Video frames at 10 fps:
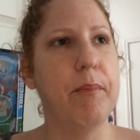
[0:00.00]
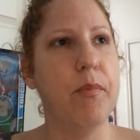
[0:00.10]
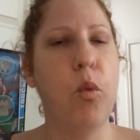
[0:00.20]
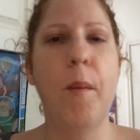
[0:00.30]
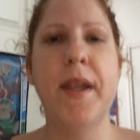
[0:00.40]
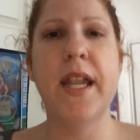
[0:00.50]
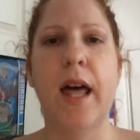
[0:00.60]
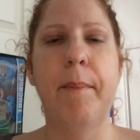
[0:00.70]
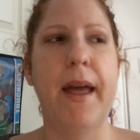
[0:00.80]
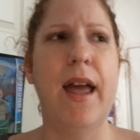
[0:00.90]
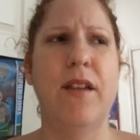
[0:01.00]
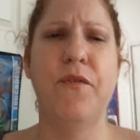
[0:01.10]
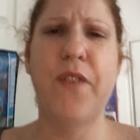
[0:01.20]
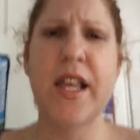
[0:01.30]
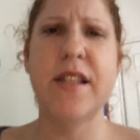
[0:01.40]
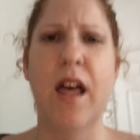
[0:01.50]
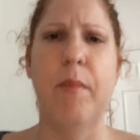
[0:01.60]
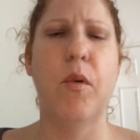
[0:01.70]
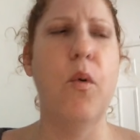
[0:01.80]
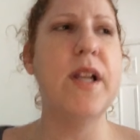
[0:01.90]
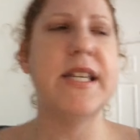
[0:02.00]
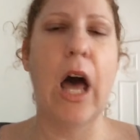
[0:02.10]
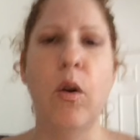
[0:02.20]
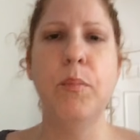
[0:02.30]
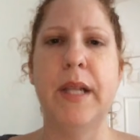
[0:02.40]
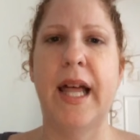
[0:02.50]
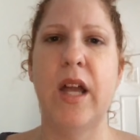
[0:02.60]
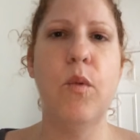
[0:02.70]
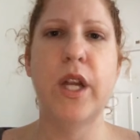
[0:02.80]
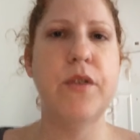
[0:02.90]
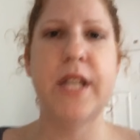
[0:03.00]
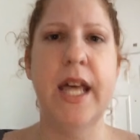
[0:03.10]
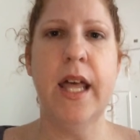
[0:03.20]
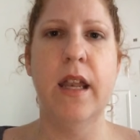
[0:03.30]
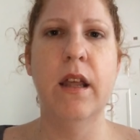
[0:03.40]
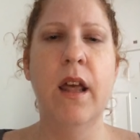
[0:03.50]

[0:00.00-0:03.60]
woman up and fess up. Quit downplaying what you did.